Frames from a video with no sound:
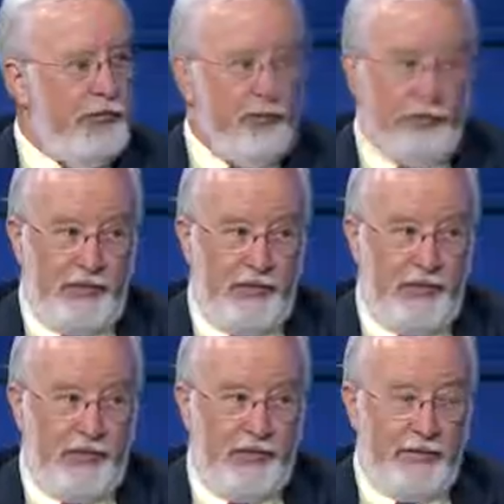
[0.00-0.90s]
Yes, you
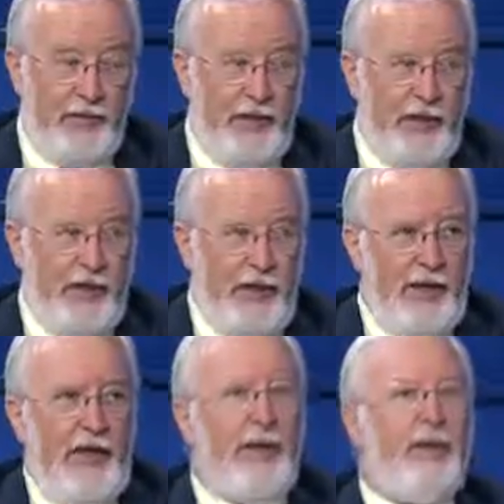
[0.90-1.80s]
have.
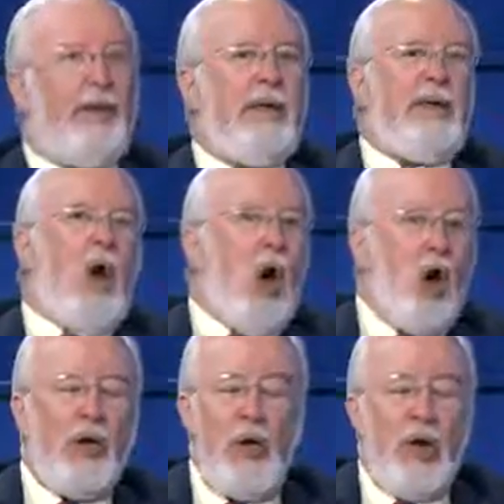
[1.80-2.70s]
And
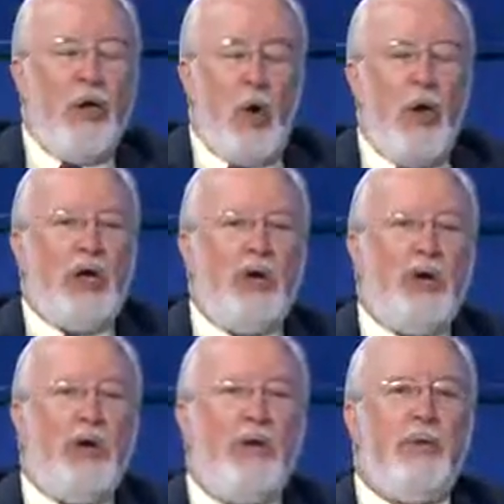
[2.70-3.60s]
on it
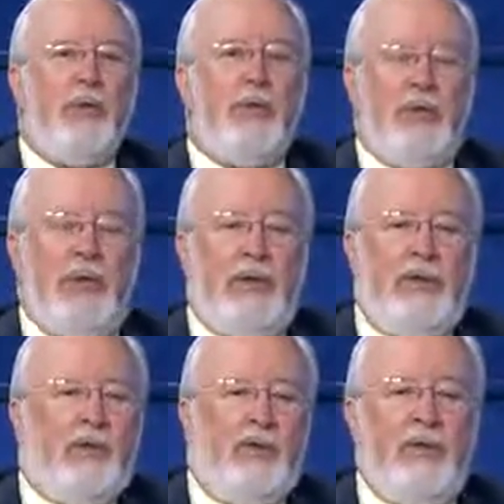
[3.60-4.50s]
goes.
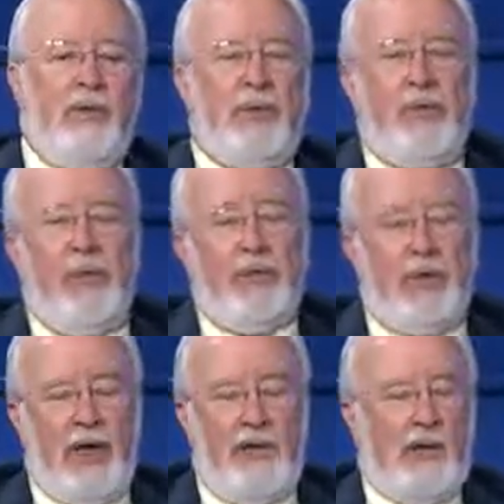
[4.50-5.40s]
We talked,
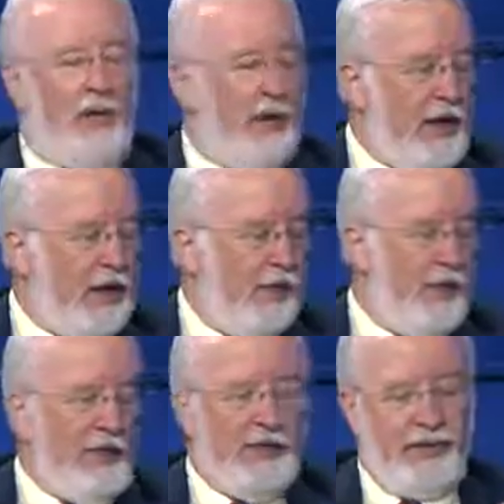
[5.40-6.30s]
I think, in our last
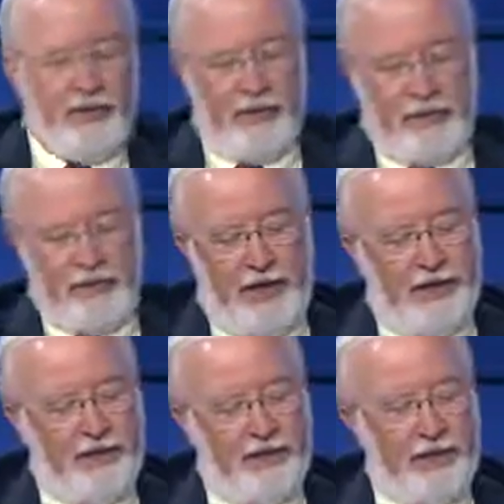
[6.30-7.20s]
visit about the
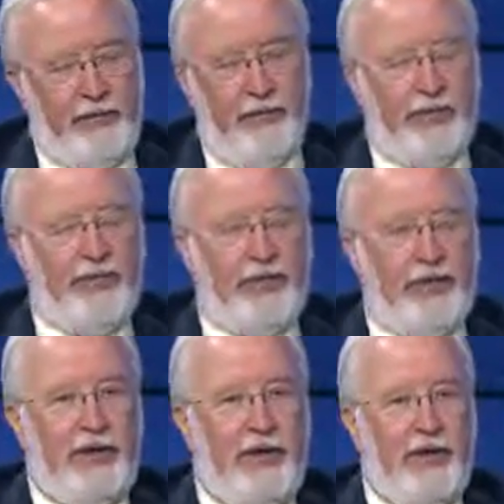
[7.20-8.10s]
fact that they've
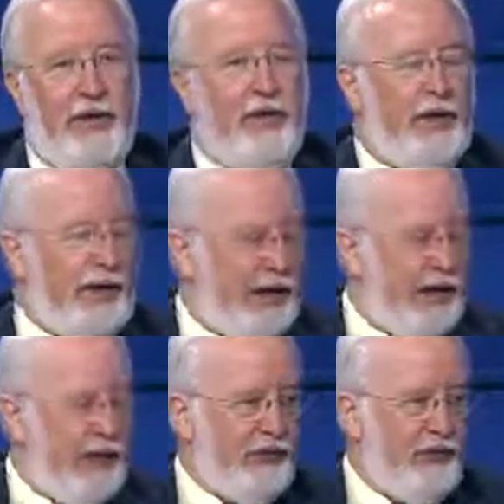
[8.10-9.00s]
recently created a
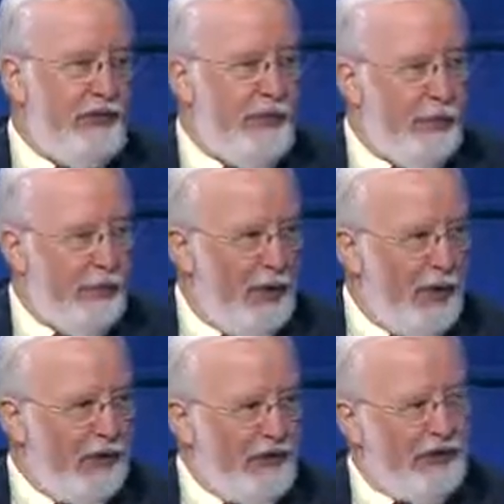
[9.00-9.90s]
laser
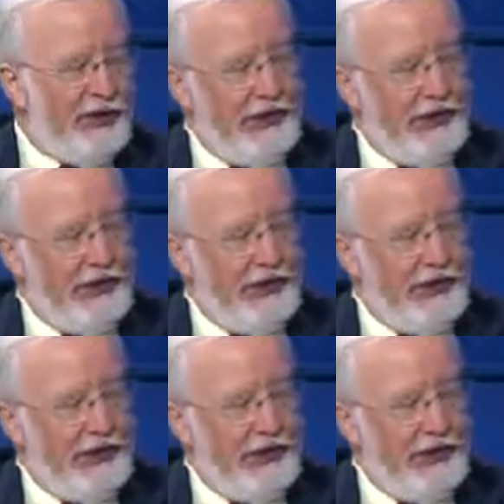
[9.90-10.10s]
burst